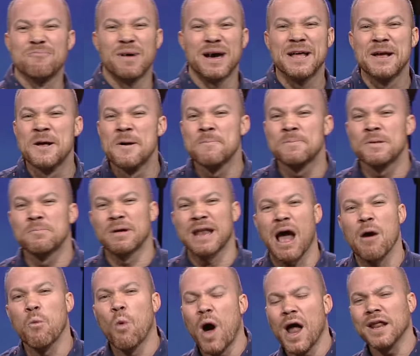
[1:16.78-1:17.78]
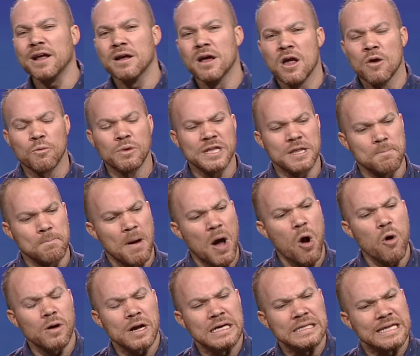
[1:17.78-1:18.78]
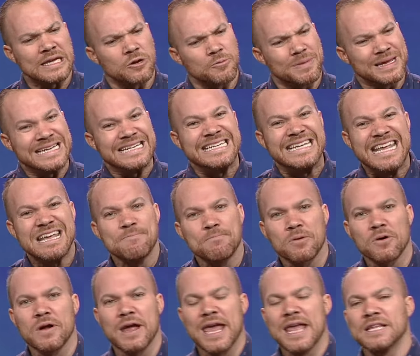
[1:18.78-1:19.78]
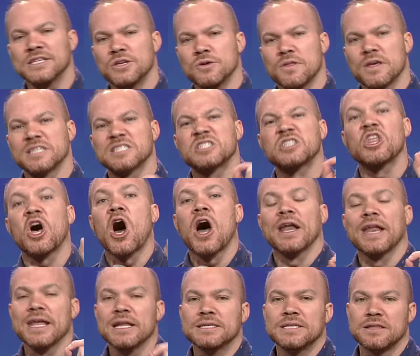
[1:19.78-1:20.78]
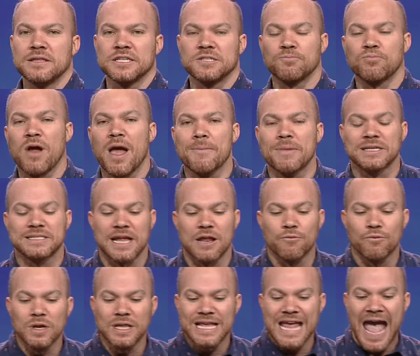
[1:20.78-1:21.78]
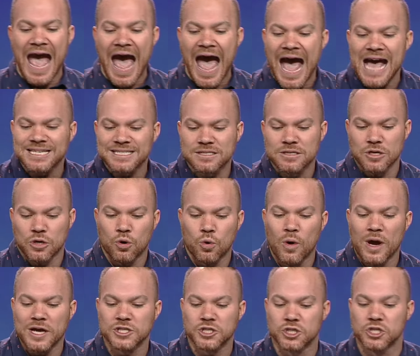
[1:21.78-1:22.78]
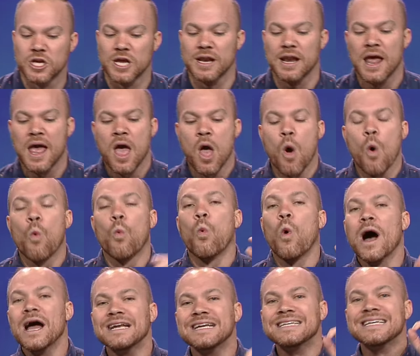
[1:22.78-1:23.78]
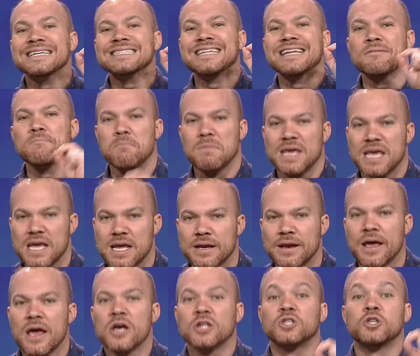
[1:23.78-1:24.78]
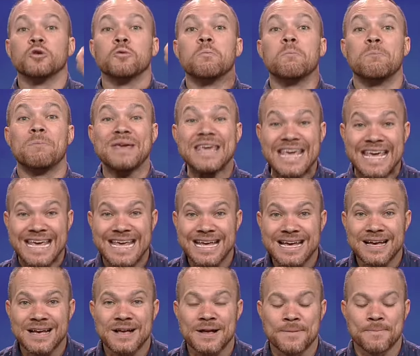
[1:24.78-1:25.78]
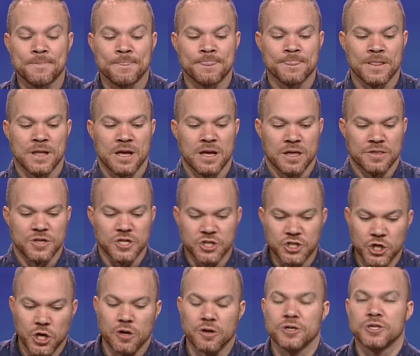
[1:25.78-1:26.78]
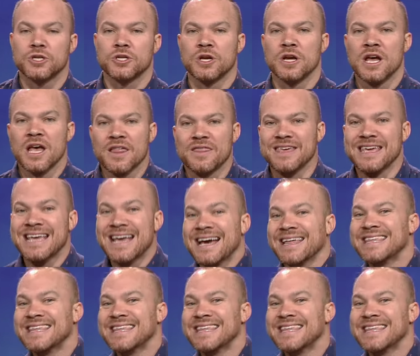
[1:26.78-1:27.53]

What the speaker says: But I want to really poke a little bit deeper into this thought, into this premise, and really ask the question, what does it mean to be the church, the